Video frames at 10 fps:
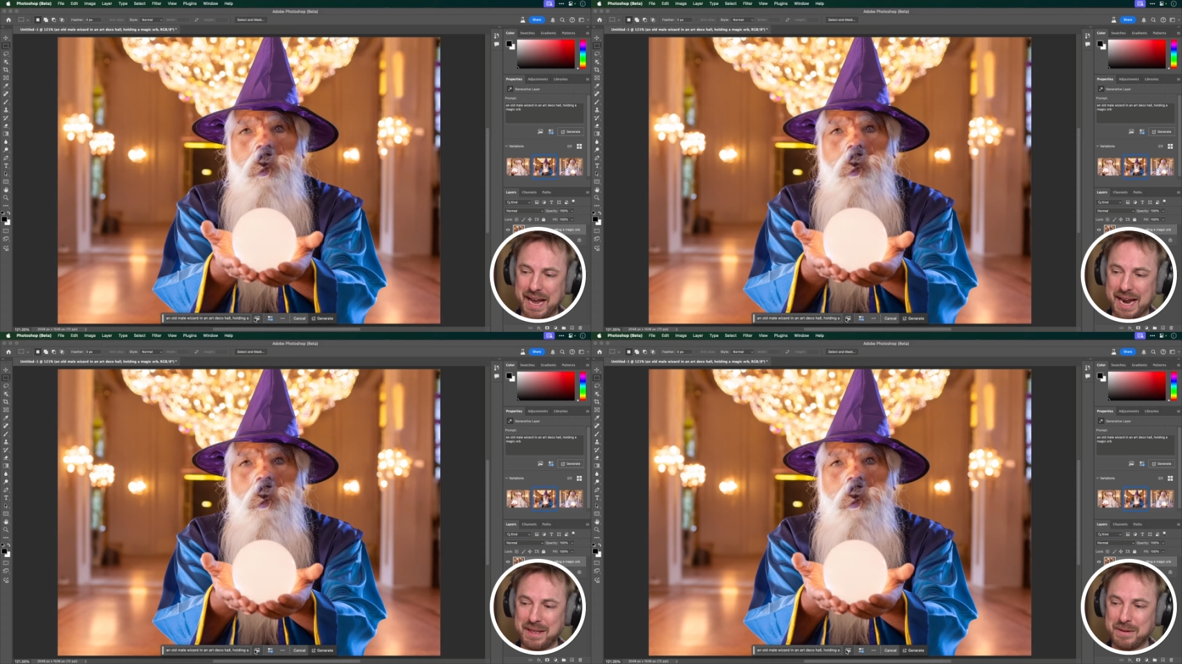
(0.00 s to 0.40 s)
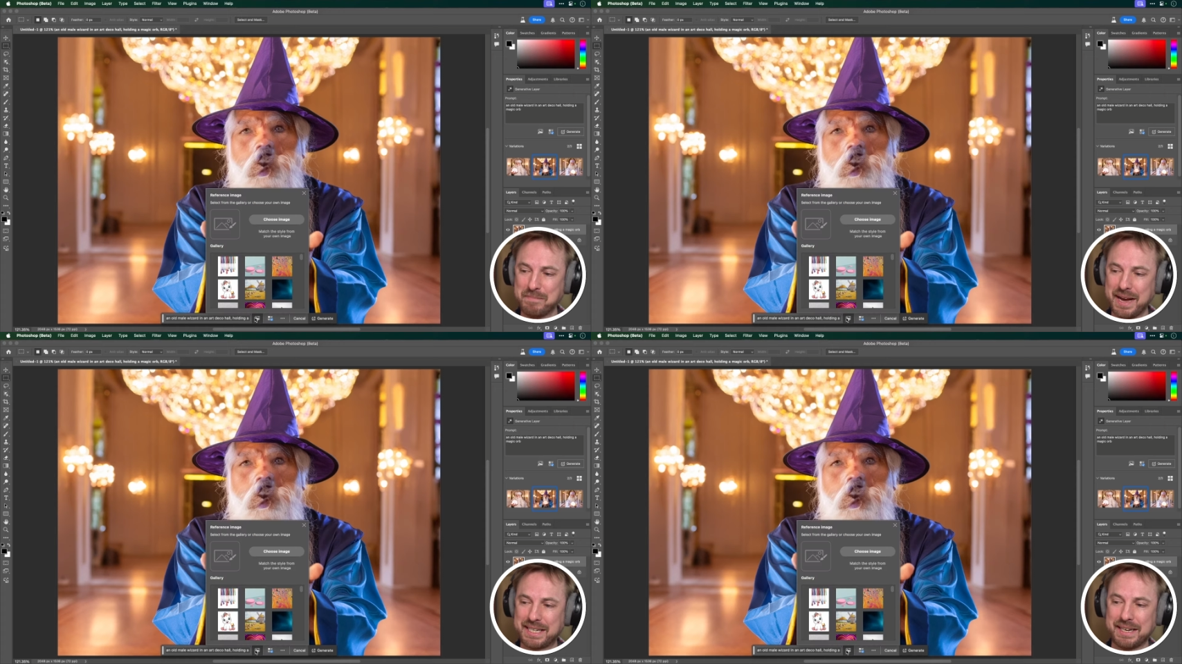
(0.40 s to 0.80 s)
Speaker 1: can get anything
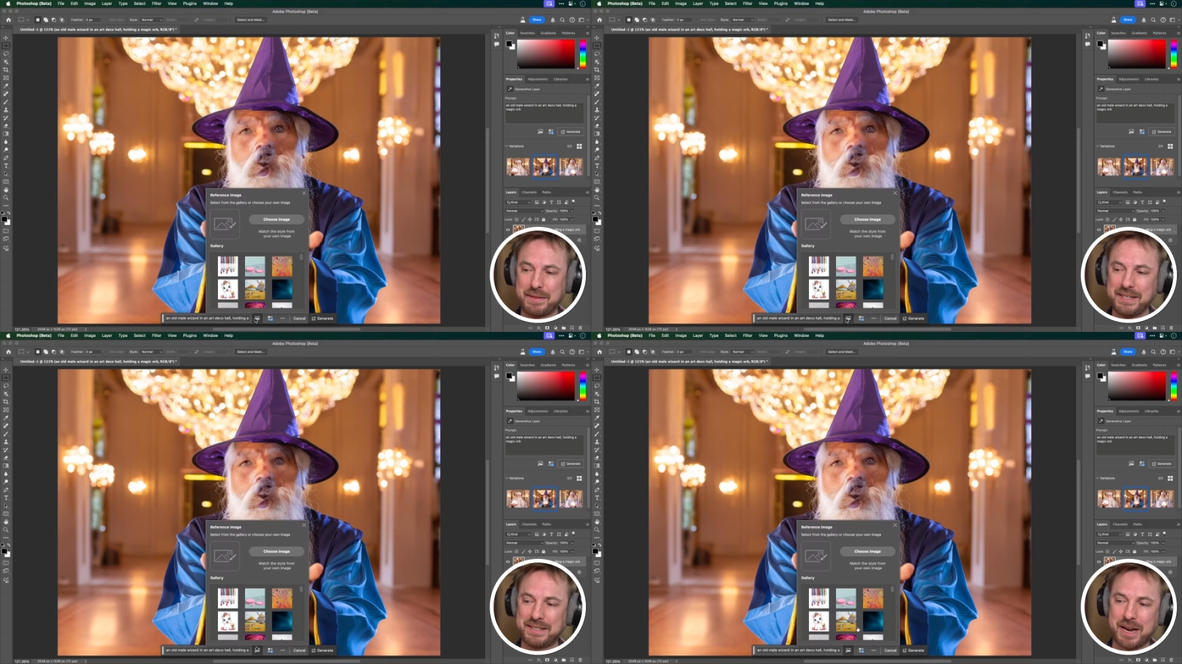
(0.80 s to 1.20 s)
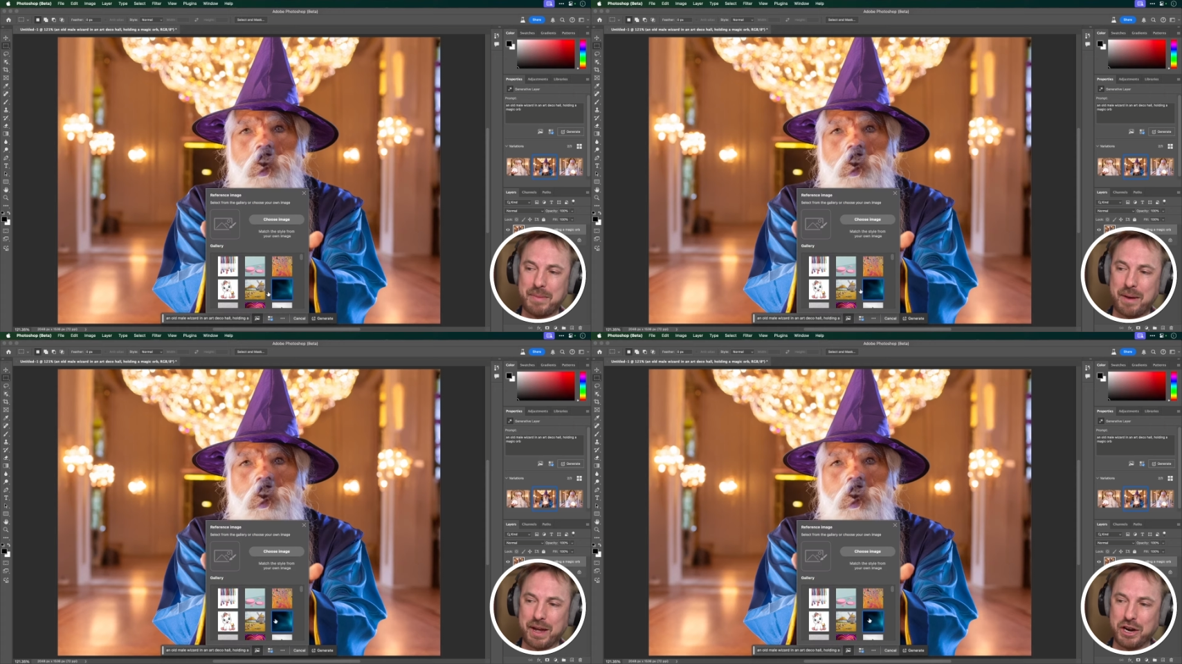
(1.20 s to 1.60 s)
better. This time
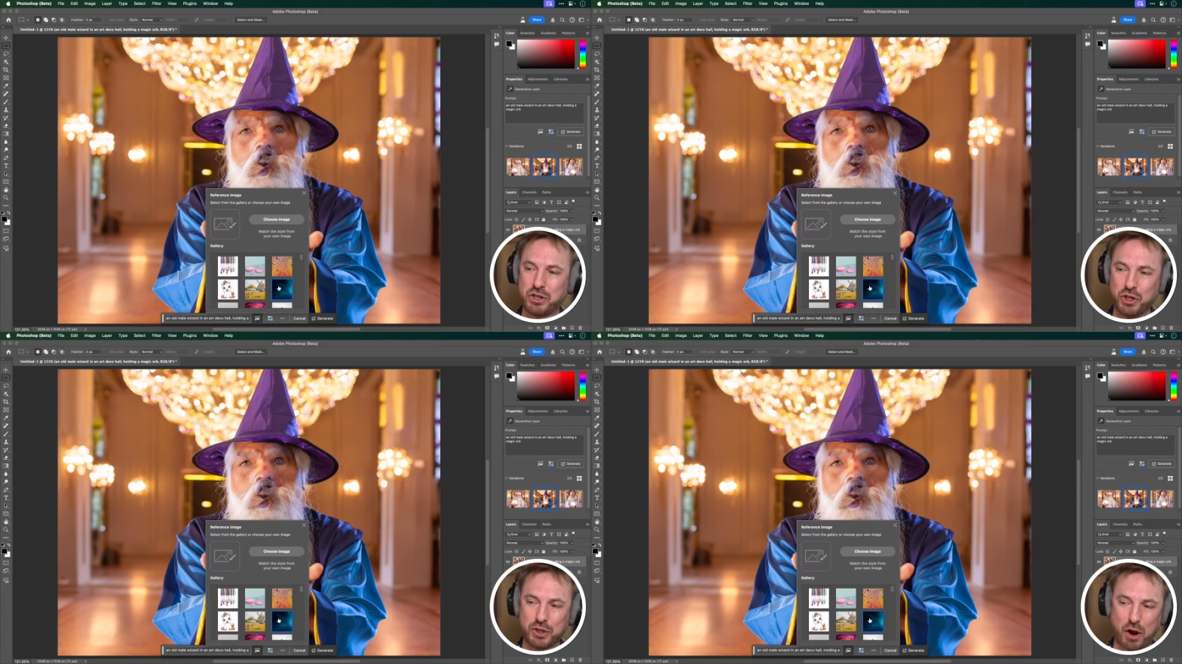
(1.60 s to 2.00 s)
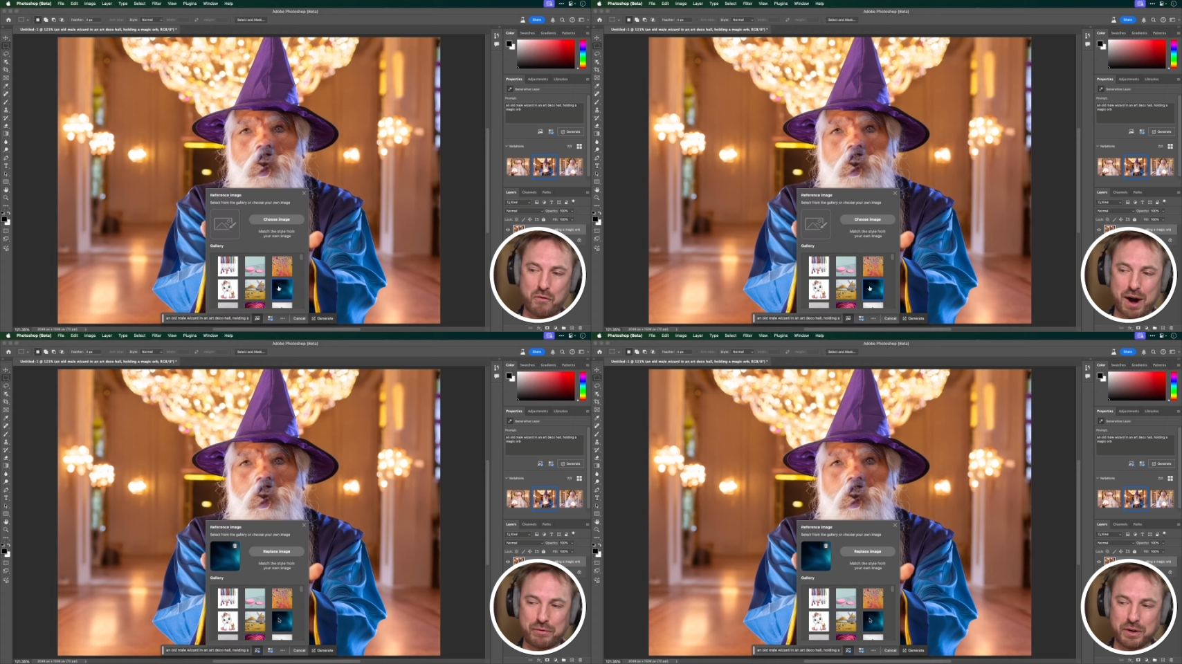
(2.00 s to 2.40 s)
I'm going to choose a
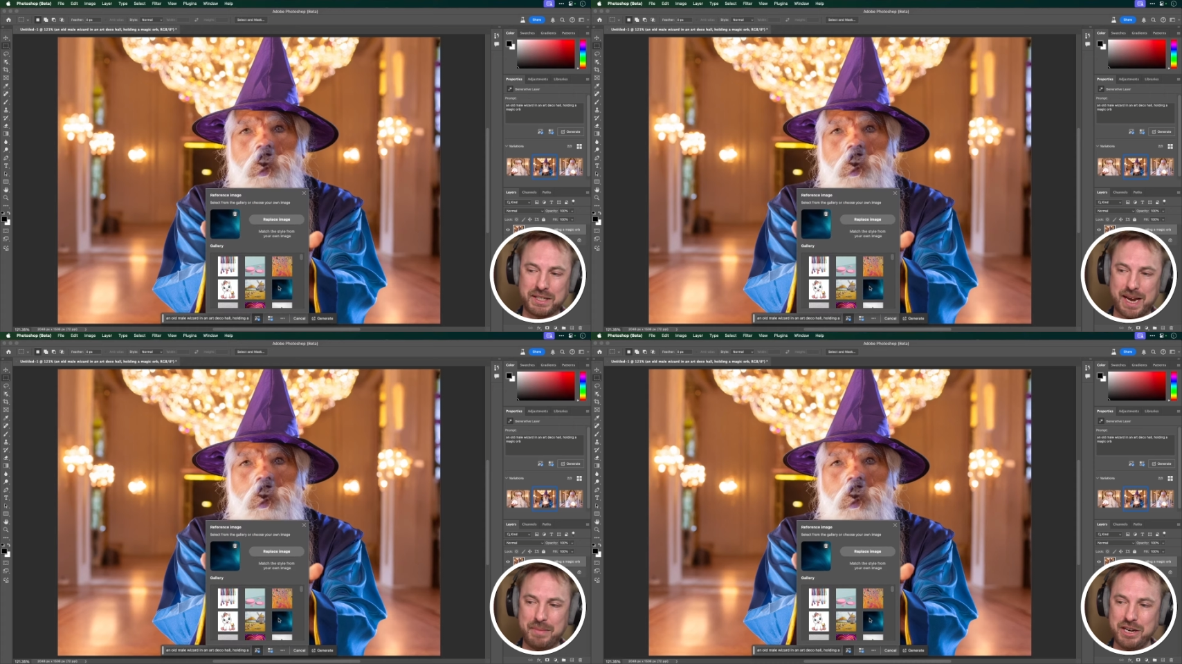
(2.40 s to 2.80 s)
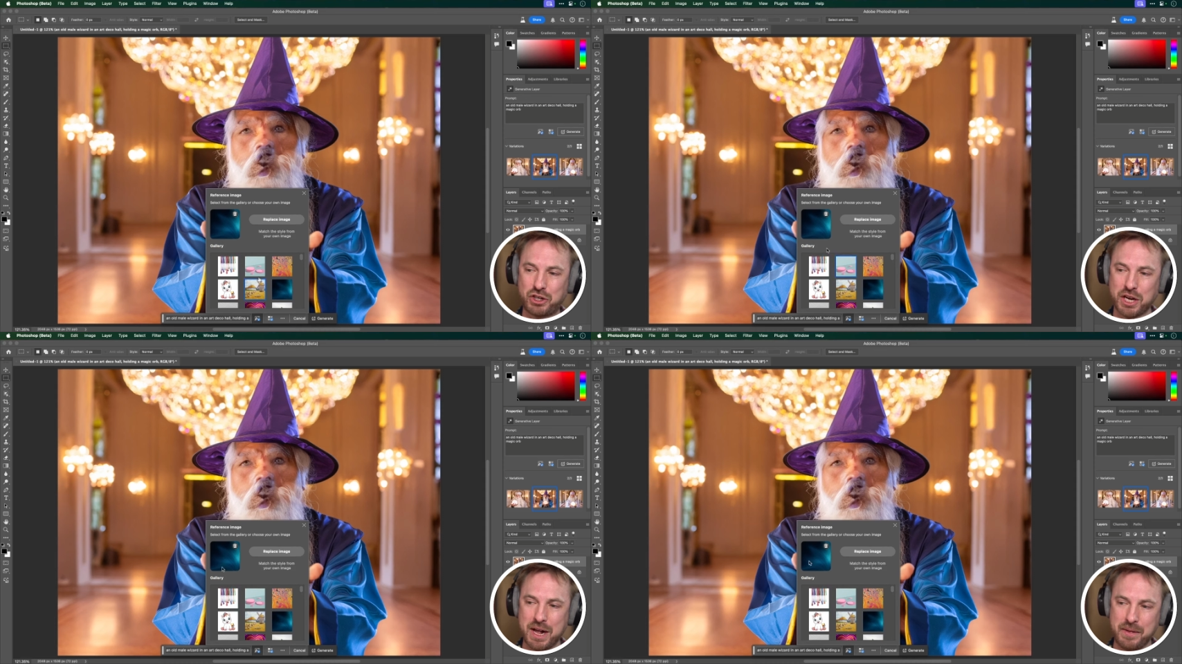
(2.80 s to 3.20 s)
reference image,